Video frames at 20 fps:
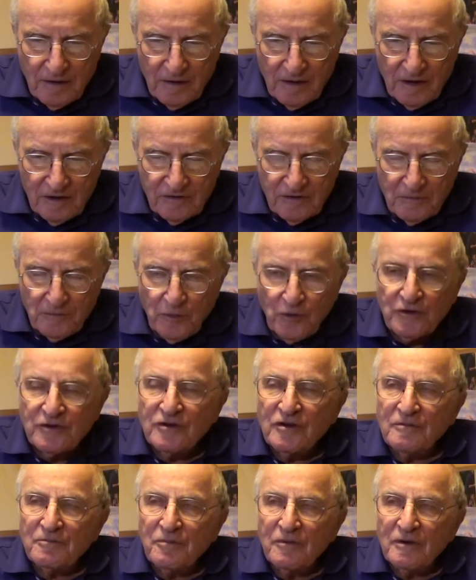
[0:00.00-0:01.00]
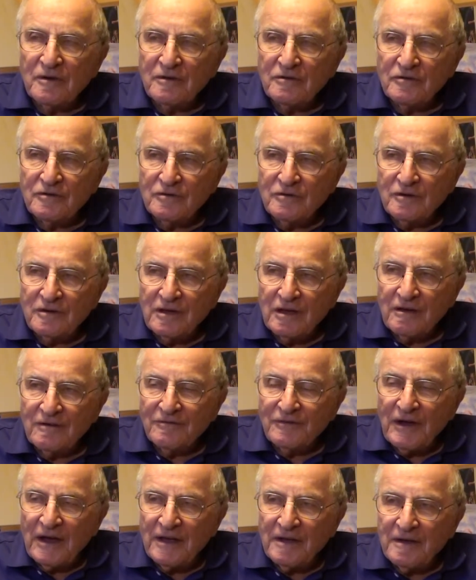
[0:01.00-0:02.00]
it's important to
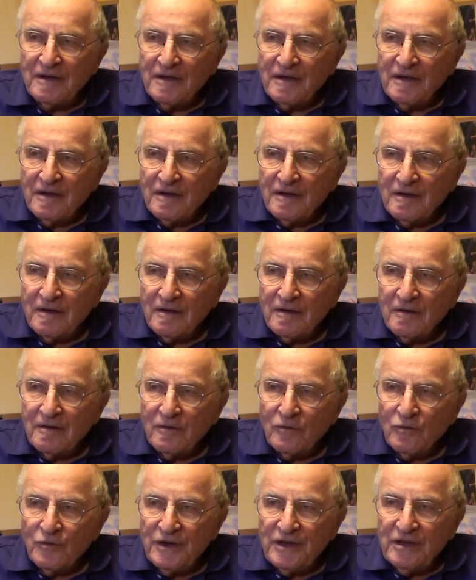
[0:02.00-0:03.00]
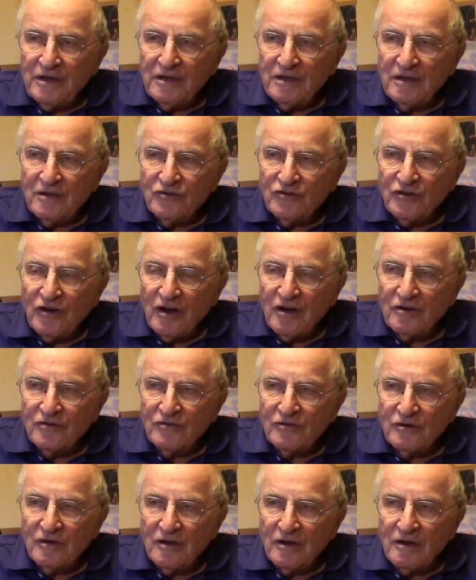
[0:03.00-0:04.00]
clarify. We
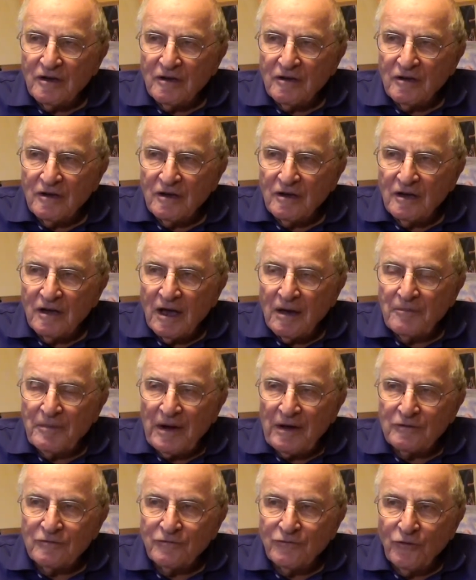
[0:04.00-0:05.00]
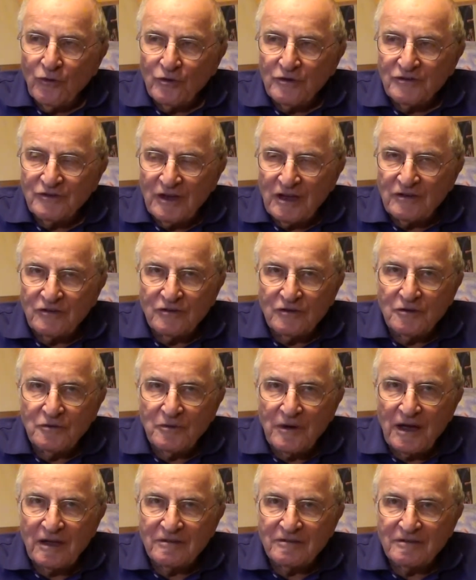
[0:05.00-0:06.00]
charge about 4 cents
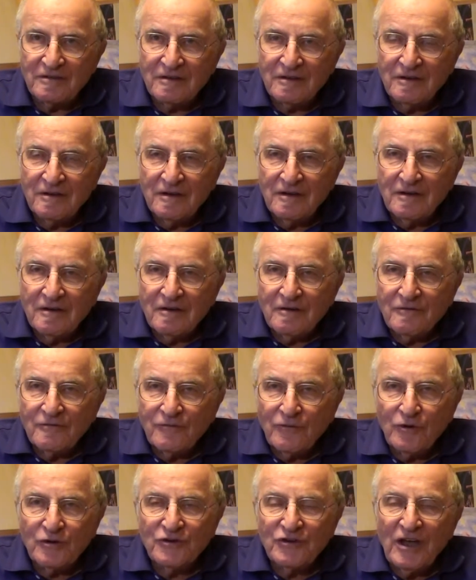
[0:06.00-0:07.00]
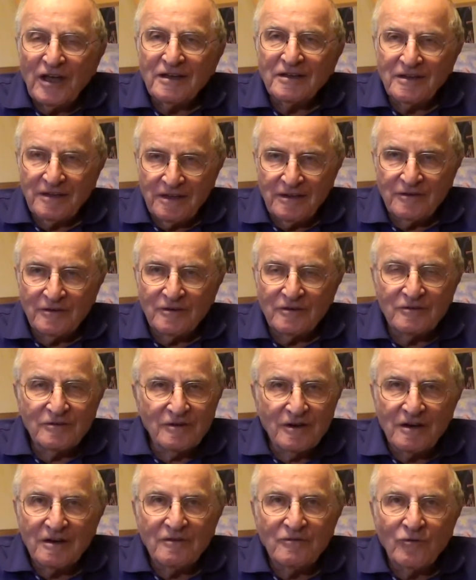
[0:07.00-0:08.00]
US for 10
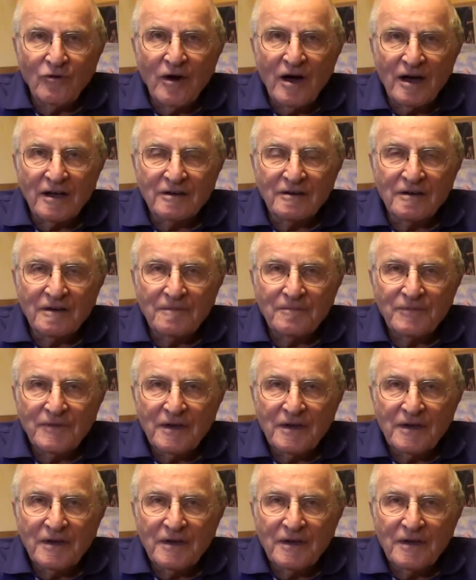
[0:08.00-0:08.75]
liters of water.